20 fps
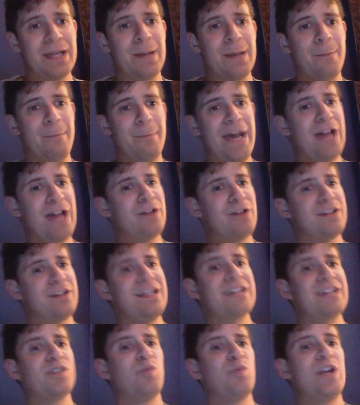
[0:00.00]
Balor
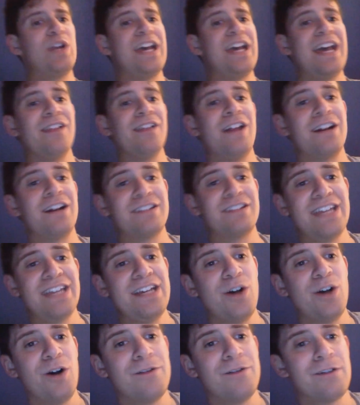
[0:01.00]
connected with a headlock
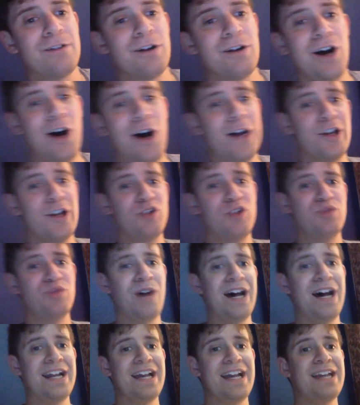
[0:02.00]
takeover on
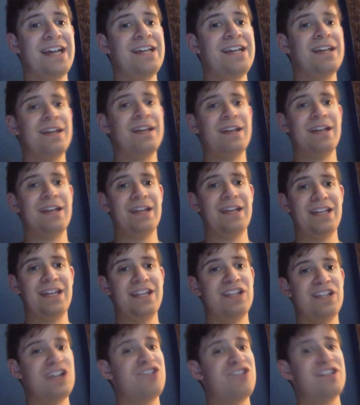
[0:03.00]
Andrade. He
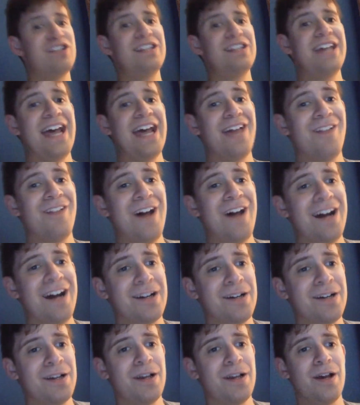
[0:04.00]
cinched in the headlock.
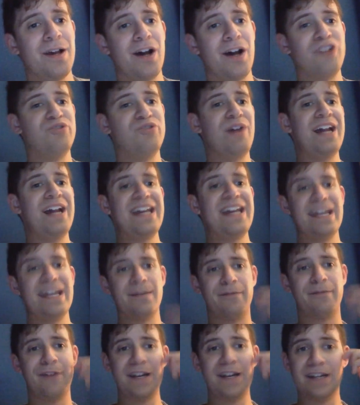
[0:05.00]
Andrade ended up
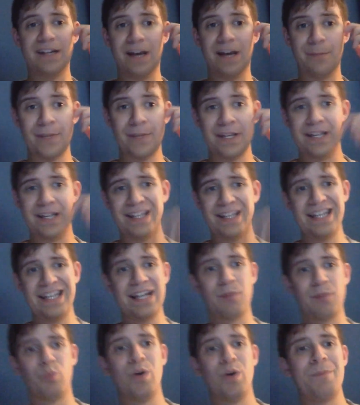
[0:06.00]
fighting up. He
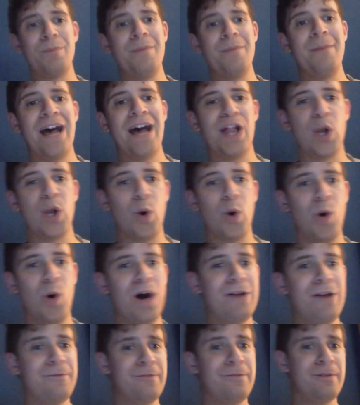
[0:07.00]
ended up whipping Balor
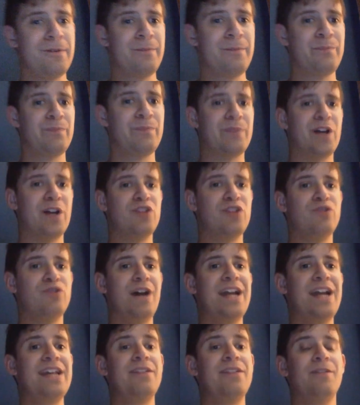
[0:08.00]
off.
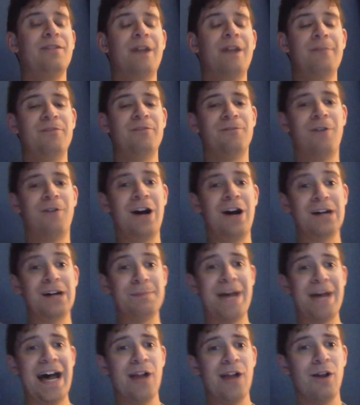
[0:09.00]
Andrade left Frog
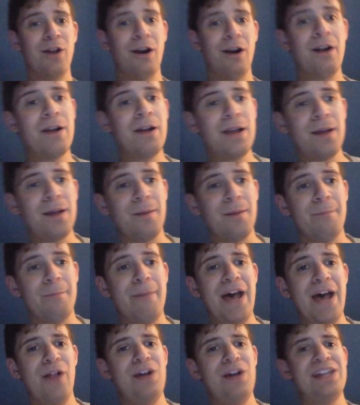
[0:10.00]
Balor.
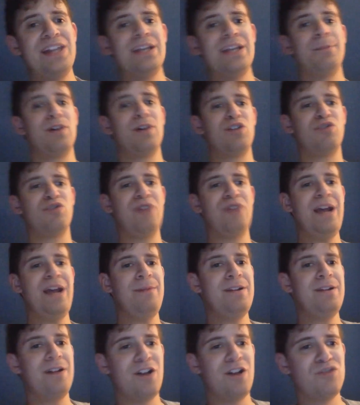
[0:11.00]
Balor ended up
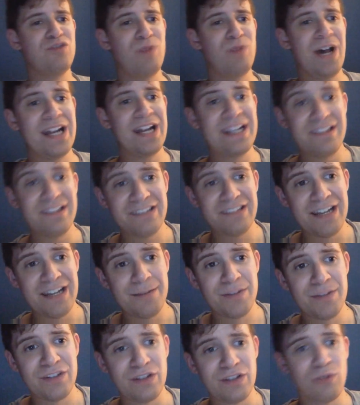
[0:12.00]
grabbing Andrade and sending
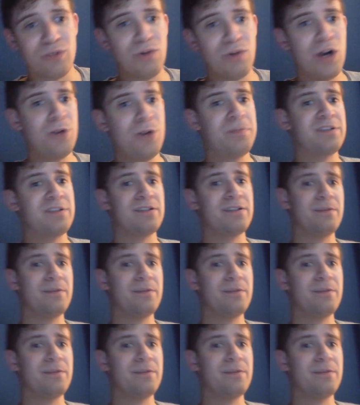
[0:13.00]
him into the ropes.